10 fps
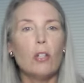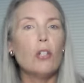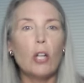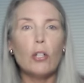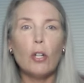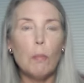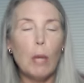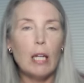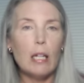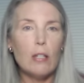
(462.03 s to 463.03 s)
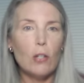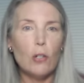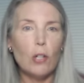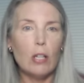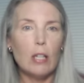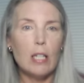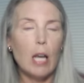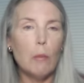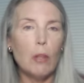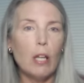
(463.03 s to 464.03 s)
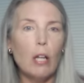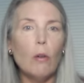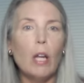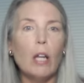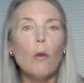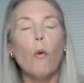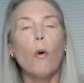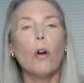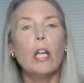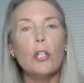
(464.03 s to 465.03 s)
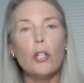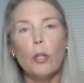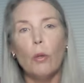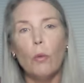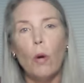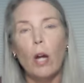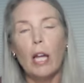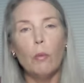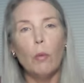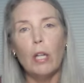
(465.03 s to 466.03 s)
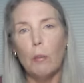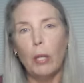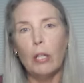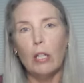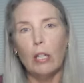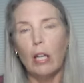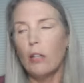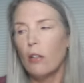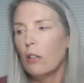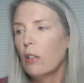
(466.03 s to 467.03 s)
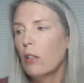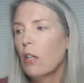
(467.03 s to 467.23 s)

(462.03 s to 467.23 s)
The judge could make a decision at the time of the hearing or issue a written opinion later.